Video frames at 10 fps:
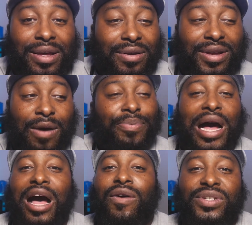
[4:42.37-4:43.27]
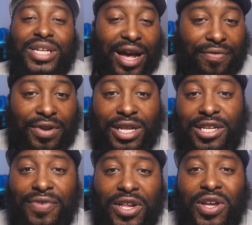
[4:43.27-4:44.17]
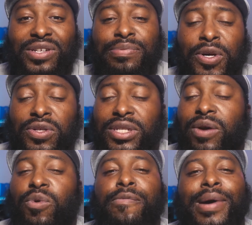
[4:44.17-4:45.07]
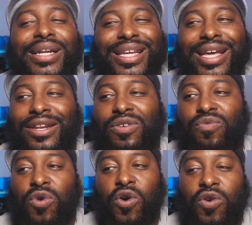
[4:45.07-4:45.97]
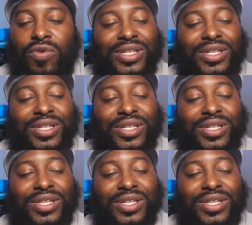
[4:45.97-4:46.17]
A couple hours after this video is posted, we're about to hit the road.